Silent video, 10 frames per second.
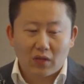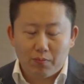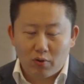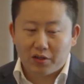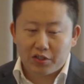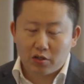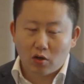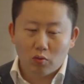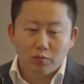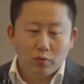
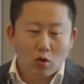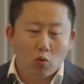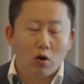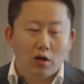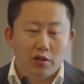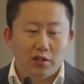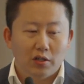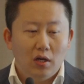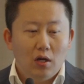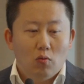practical work,
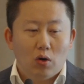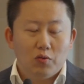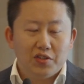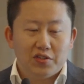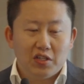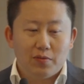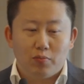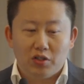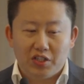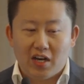when we see the
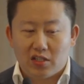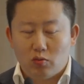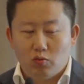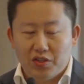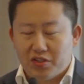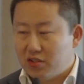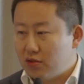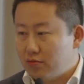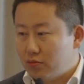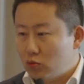projects
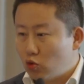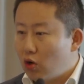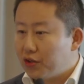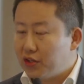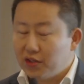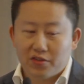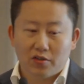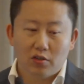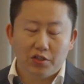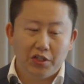with 20,
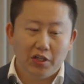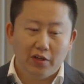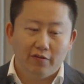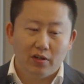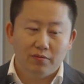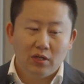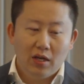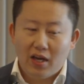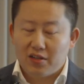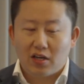30, even
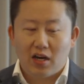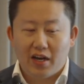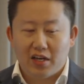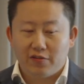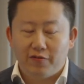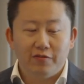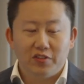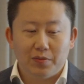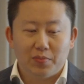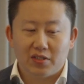as high as
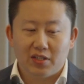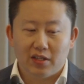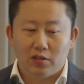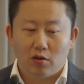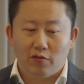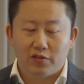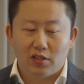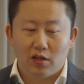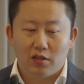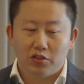50% of
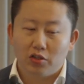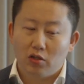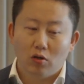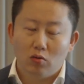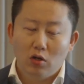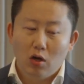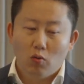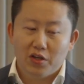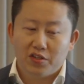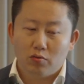the internal
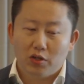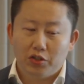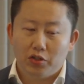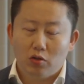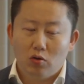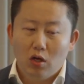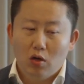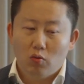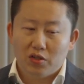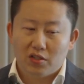waste ratio,
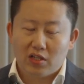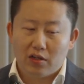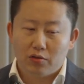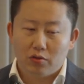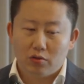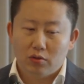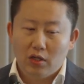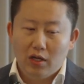we start to